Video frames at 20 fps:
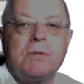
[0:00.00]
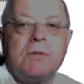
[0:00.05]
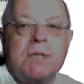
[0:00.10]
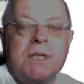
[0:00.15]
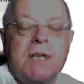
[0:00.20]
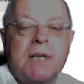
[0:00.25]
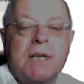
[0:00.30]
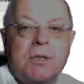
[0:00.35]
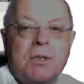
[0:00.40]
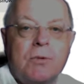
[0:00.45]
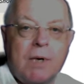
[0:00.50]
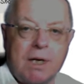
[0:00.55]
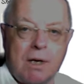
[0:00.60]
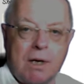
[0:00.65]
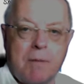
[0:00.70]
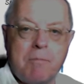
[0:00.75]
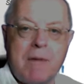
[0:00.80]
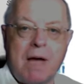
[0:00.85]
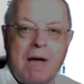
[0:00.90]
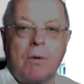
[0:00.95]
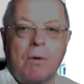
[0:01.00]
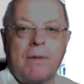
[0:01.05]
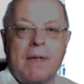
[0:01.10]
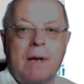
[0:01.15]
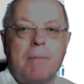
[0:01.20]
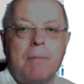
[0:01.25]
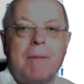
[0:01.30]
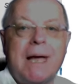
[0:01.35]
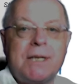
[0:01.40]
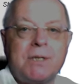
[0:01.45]
suggest to the reader what
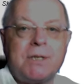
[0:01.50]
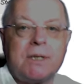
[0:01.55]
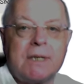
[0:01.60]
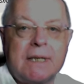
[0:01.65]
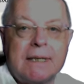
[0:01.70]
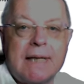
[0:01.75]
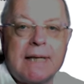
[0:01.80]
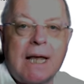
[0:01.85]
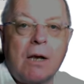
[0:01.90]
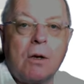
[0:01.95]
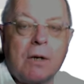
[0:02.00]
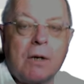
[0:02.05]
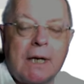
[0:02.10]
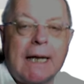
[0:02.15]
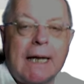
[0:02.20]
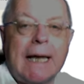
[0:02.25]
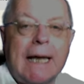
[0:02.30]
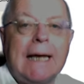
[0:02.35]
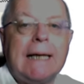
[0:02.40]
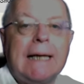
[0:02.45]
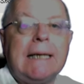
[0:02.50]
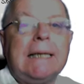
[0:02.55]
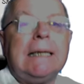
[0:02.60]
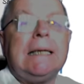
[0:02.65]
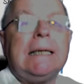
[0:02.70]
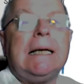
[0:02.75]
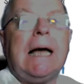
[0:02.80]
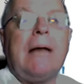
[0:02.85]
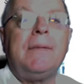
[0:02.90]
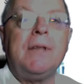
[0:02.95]
they're imagining they're looking at,
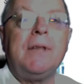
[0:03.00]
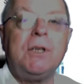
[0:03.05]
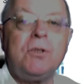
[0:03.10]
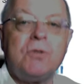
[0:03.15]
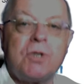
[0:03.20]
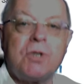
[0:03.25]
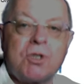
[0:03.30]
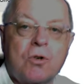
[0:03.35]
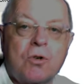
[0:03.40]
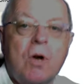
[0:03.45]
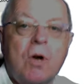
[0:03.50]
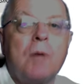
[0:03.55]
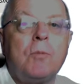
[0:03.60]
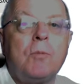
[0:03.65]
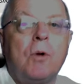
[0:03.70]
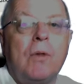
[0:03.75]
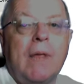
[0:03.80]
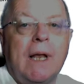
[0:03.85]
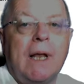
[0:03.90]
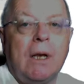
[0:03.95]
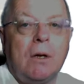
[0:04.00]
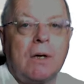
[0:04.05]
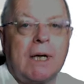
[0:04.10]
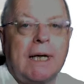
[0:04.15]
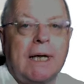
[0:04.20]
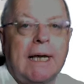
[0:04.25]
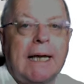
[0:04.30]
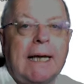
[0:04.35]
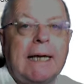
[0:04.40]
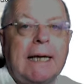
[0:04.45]
and then you describe what they're
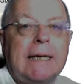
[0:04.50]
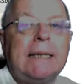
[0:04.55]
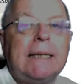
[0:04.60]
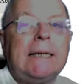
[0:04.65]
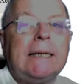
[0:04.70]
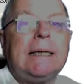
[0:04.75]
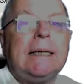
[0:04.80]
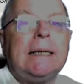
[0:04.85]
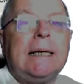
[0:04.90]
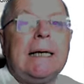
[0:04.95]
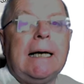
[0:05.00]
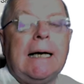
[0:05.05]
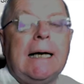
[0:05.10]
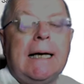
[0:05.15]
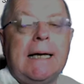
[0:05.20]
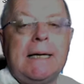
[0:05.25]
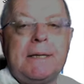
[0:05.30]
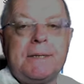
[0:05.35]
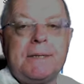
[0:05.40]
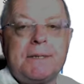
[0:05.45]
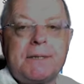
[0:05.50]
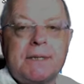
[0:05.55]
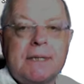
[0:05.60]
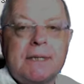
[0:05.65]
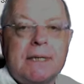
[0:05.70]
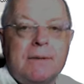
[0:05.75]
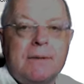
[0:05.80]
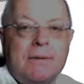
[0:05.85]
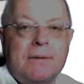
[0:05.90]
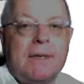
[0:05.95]
looking at, and
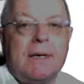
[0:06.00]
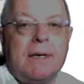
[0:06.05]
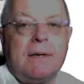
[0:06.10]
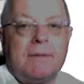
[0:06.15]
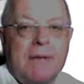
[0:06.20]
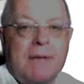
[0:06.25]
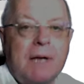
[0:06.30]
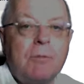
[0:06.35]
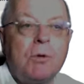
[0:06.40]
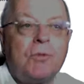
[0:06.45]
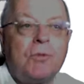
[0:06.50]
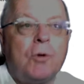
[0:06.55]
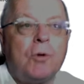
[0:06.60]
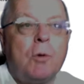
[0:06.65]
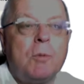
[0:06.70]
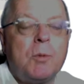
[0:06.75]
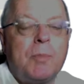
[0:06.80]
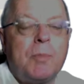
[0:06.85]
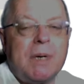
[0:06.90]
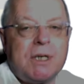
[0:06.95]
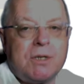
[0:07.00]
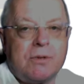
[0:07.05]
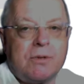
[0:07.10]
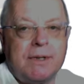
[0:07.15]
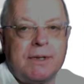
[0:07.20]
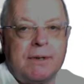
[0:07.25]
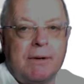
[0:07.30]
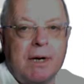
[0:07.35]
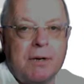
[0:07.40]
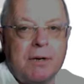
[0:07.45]
they will form a picture
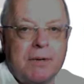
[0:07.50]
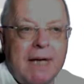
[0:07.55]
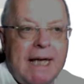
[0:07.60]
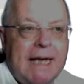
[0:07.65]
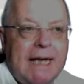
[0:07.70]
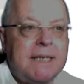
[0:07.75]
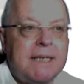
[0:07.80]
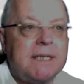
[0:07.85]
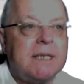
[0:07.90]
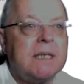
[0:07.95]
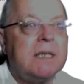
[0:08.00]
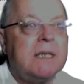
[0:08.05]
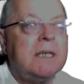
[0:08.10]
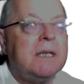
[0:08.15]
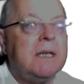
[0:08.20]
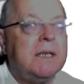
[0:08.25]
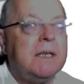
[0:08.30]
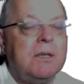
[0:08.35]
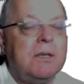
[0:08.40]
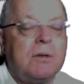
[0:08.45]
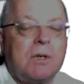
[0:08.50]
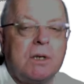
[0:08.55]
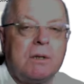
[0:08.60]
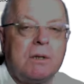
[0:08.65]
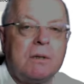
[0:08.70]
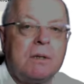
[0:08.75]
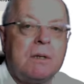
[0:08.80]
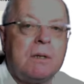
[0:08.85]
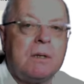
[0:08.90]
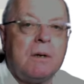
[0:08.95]
in their own head. You
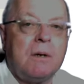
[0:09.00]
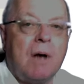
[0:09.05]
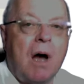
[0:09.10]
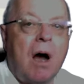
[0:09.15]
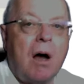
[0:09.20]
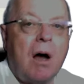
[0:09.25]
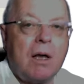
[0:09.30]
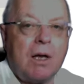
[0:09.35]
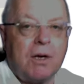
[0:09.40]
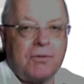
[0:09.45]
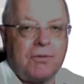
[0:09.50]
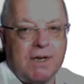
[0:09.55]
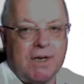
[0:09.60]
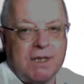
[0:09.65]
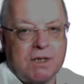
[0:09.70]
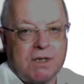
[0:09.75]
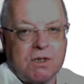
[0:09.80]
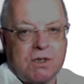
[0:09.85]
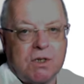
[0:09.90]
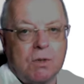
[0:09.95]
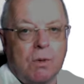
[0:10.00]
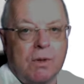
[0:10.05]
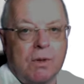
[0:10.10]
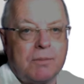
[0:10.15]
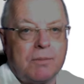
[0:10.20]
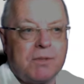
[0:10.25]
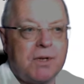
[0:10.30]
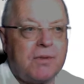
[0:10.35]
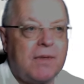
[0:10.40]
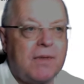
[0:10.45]
can highlight features you want
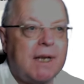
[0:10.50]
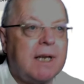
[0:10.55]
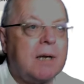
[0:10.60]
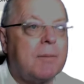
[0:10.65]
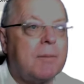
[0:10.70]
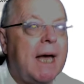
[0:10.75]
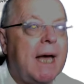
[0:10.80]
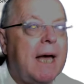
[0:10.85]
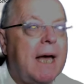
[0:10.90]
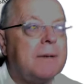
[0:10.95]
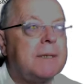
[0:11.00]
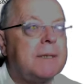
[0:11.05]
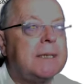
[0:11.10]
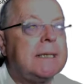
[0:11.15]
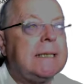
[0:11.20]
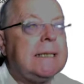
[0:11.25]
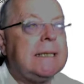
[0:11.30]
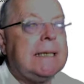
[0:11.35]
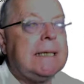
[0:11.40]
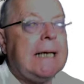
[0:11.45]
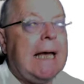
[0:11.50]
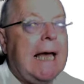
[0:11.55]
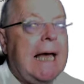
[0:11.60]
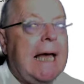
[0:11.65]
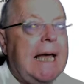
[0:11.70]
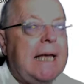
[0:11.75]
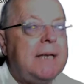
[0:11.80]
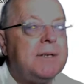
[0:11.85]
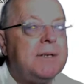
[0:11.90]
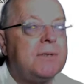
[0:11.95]
them to think about,
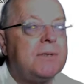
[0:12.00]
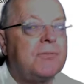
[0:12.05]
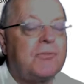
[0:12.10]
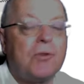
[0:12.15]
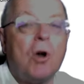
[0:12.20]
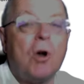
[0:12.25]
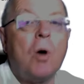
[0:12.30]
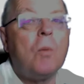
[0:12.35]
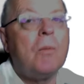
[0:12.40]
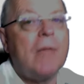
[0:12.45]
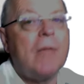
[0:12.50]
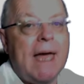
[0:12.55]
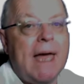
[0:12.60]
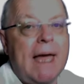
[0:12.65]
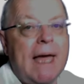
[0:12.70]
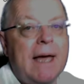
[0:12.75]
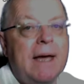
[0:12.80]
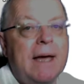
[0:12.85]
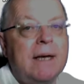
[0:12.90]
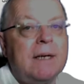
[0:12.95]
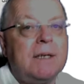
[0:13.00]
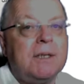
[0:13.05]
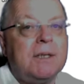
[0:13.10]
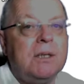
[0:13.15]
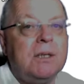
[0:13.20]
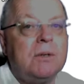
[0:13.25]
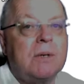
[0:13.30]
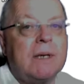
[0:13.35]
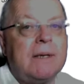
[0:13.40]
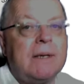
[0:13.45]
and from there
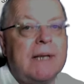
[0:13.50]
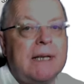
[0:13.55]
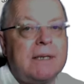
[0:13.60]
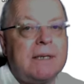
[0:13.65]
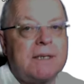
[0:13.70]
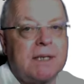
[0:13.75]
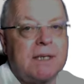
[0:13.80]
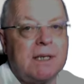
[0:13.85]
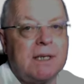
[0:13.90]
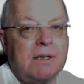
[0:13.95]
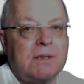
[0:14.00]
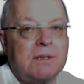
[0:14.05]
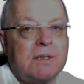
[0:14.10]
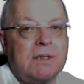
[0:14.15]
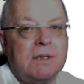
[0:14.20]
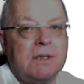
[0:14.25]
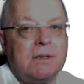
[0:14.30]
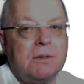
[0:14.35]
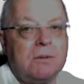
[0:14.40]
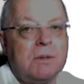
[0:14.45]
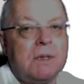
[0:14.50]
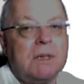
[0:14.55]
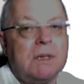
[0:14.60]
you can then start to